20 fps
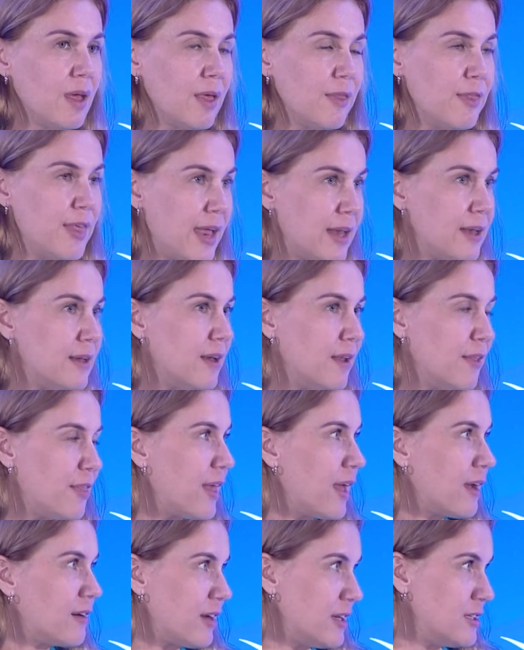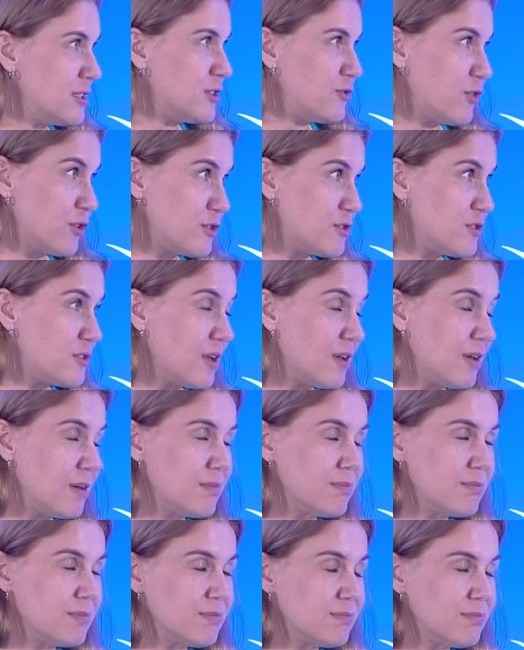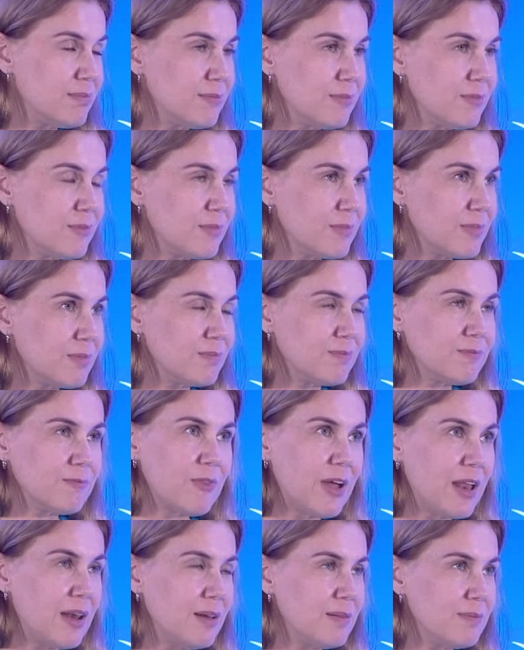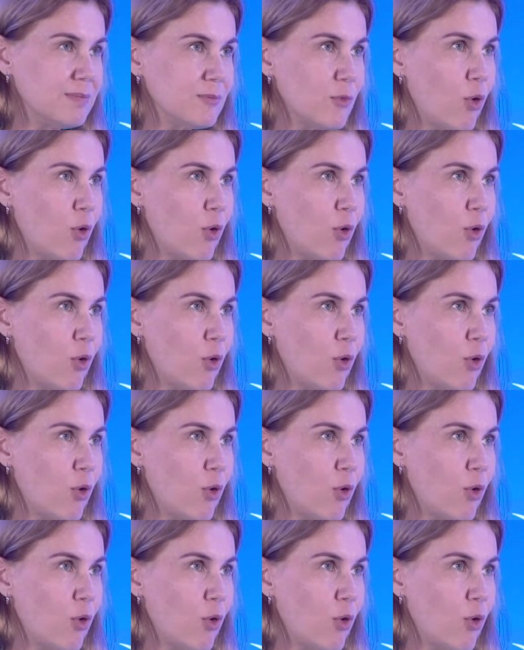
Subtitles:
Then the crisis was, well,